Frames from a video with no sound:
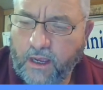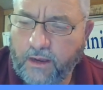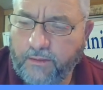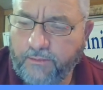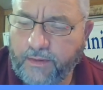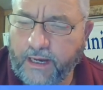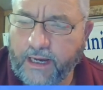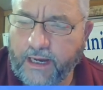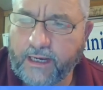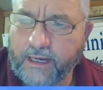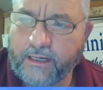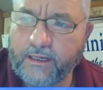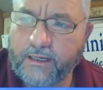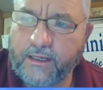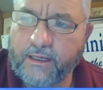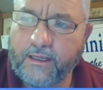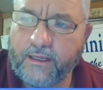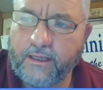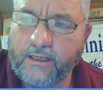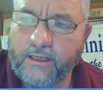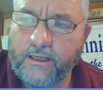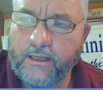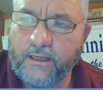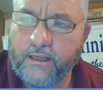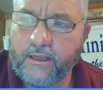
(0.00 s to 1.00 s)
But
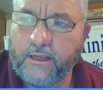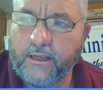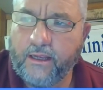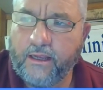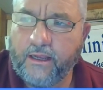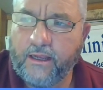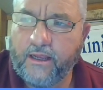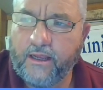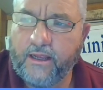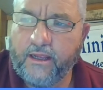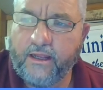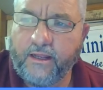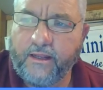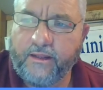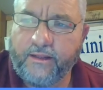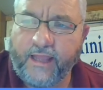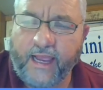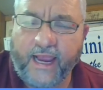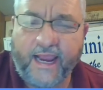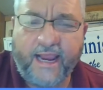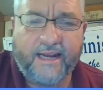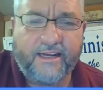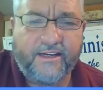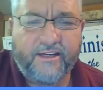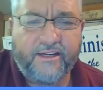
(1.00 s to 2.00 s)

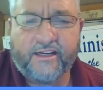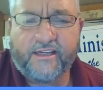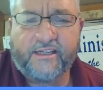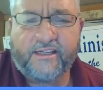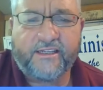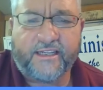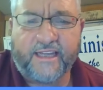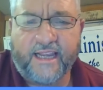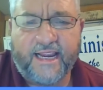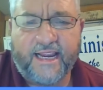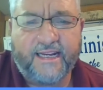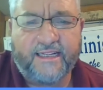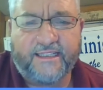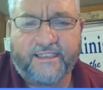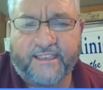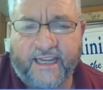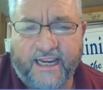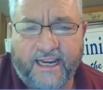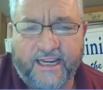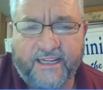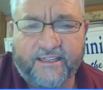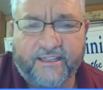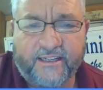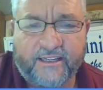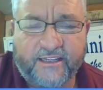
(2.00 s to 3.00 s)
they had just seen
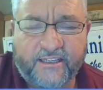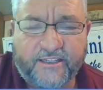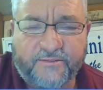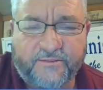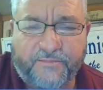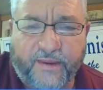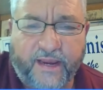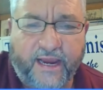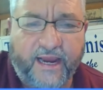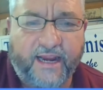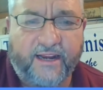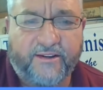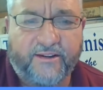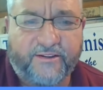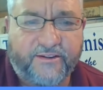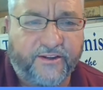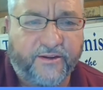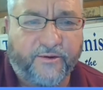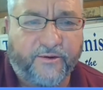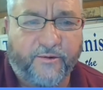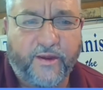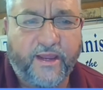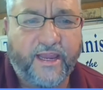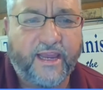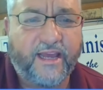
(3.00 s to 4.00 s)
Jesus speak to
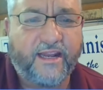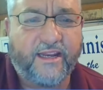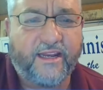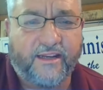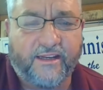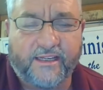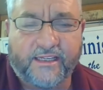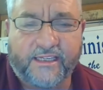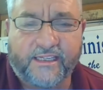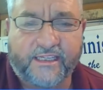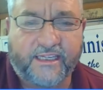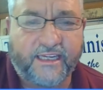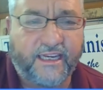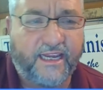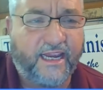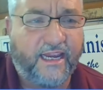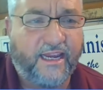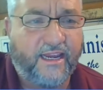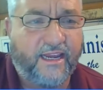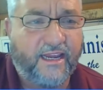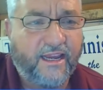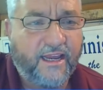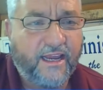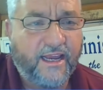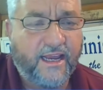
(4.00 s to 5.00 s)
the wind and the
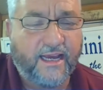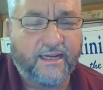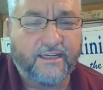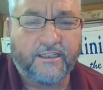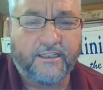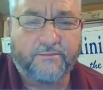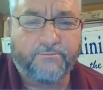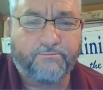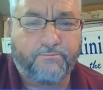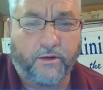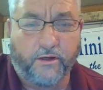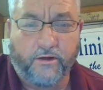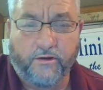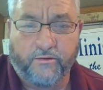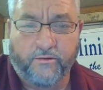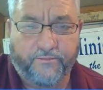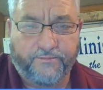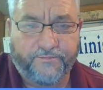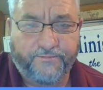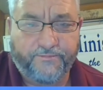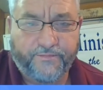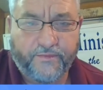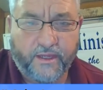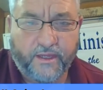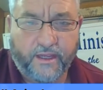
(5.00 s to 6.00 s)
sea, and just boom.
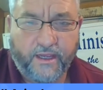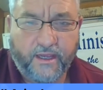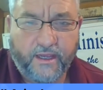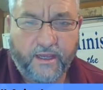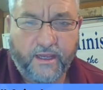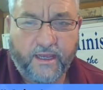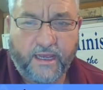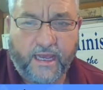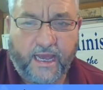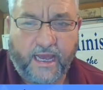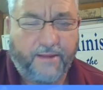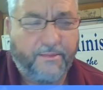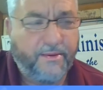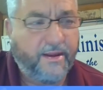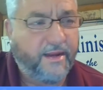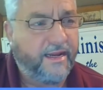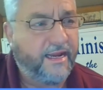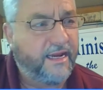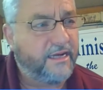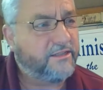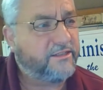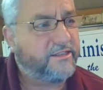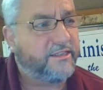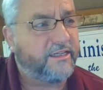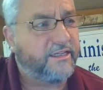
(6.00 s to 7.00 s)
I mean,
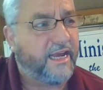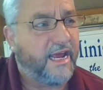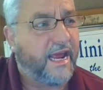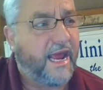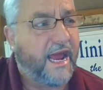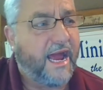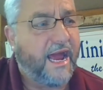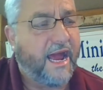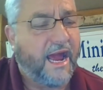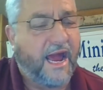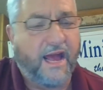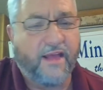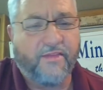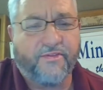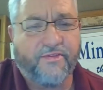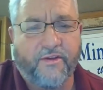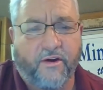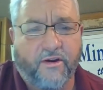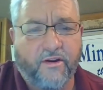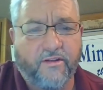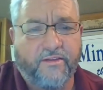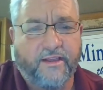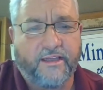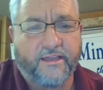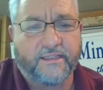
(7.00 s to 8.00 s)
yesterday I, I
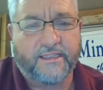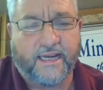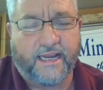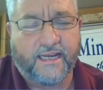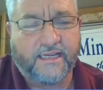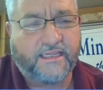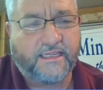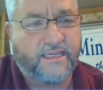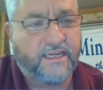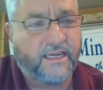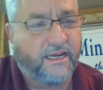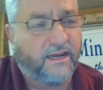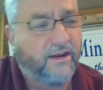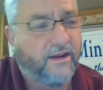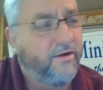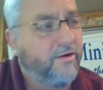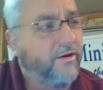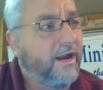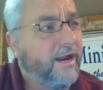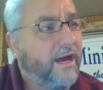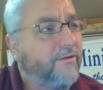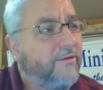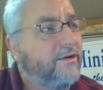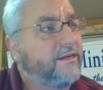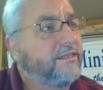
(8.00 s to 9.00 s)
thought of this and I said,
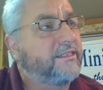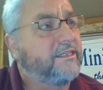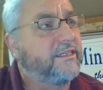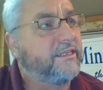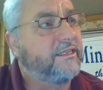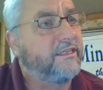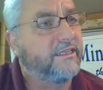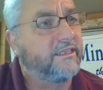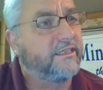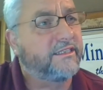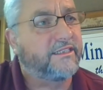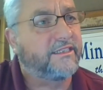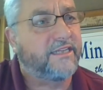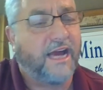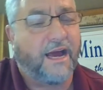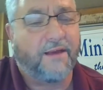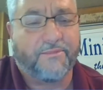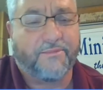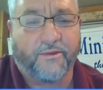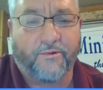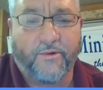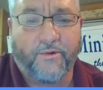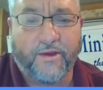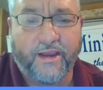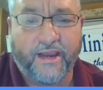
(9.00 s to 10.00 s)
Lord, I wish you would just
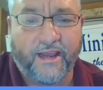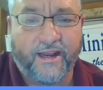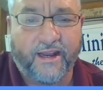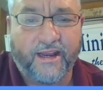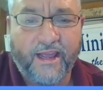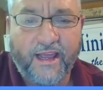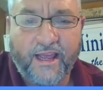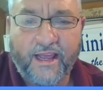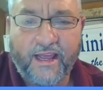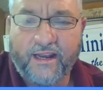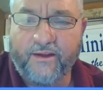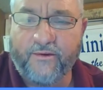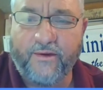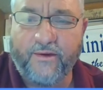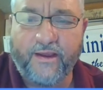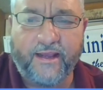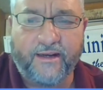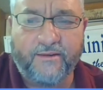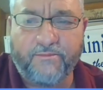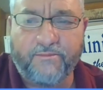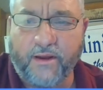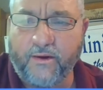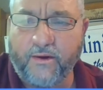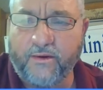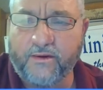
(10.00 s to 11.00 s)
stop the wind. The
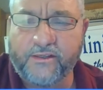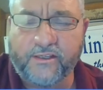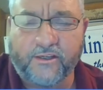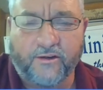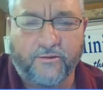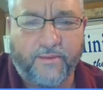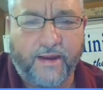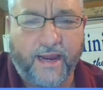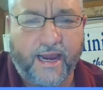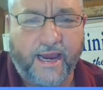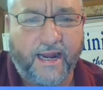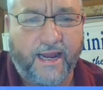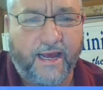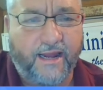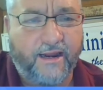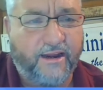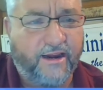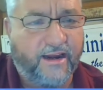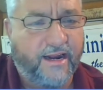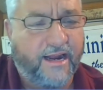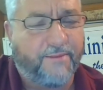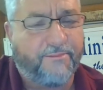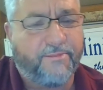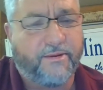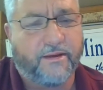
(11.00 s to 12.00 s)
wind's blowing so bad out here,
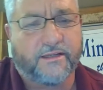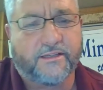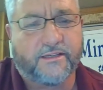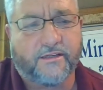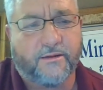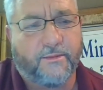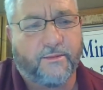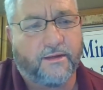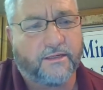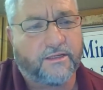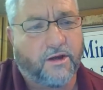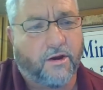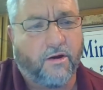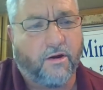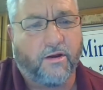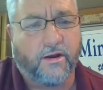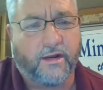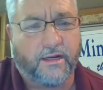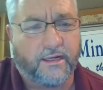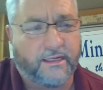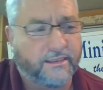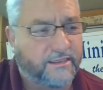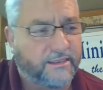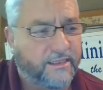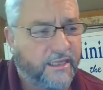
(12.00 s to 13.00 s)
and I put so much oil in
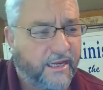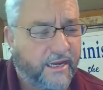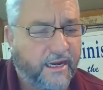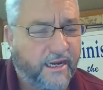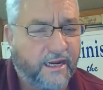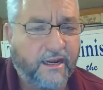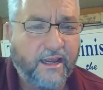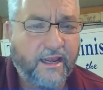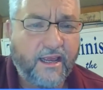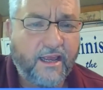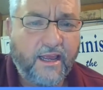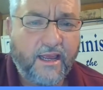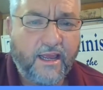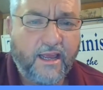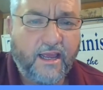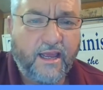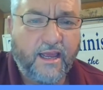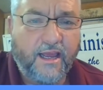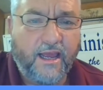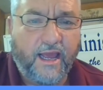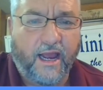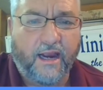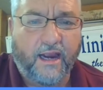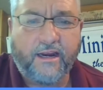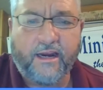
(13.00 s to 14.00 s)
this thing.
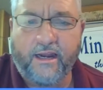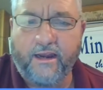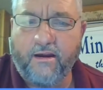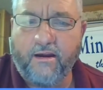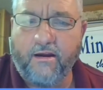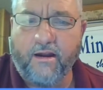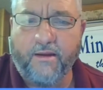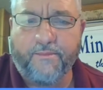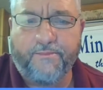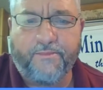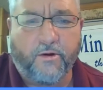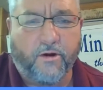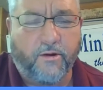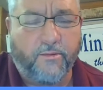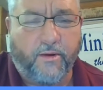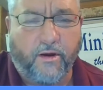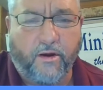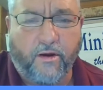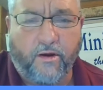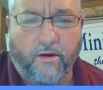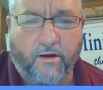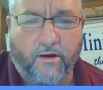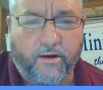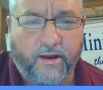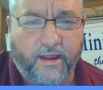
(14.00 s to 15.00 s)
I couldn't even hardly pour my
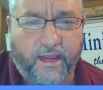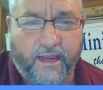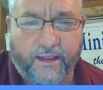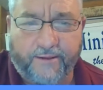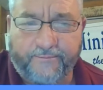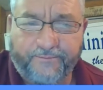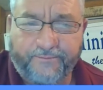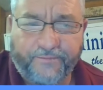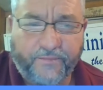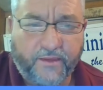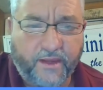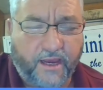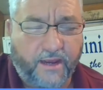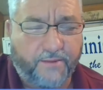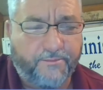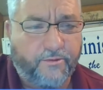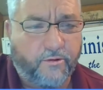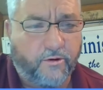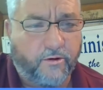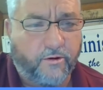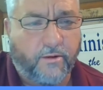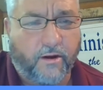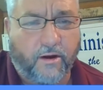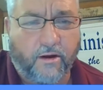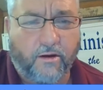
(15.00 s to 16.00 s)
oil in. I
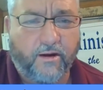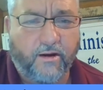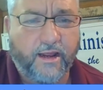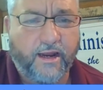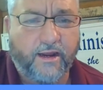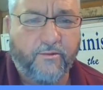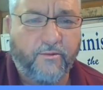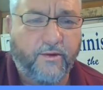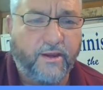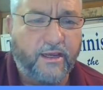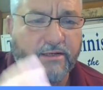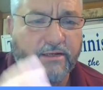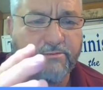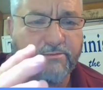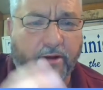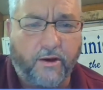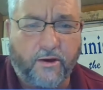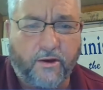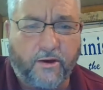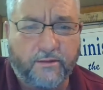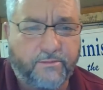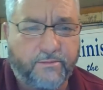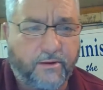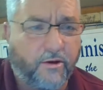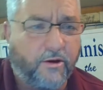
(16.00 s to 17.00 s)
pour my oil in, the wind's
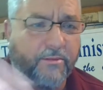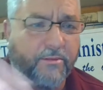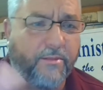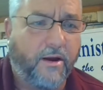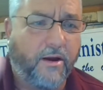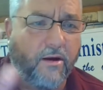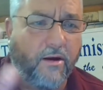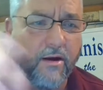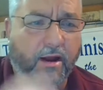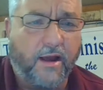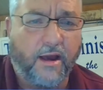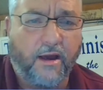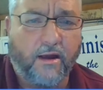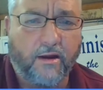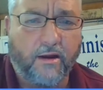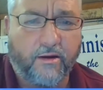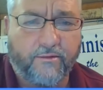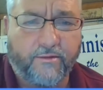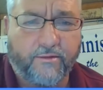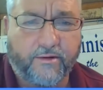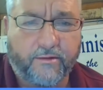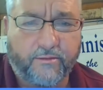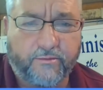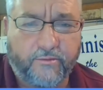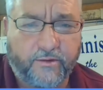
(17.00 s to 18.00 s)
blowing, blowing my oil all
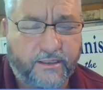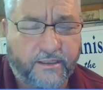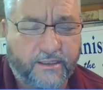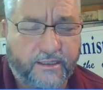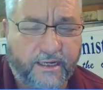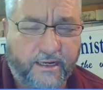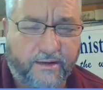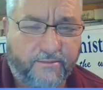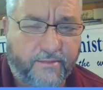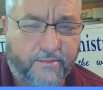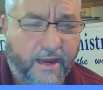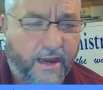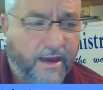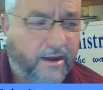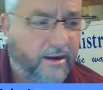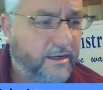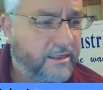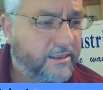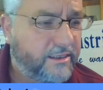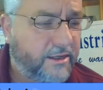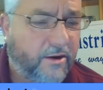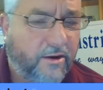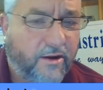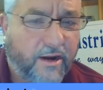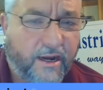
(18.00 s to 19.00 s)
over, which didn't matter.
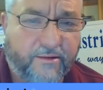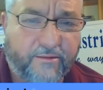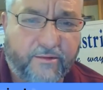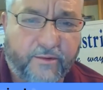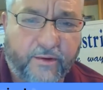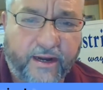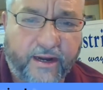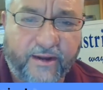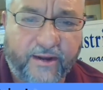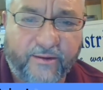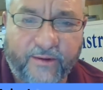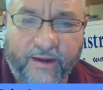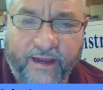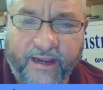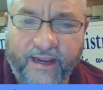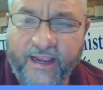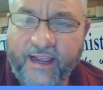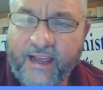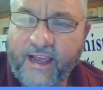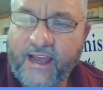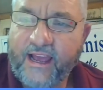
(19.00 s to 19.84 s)
There's oil everywhere anyway.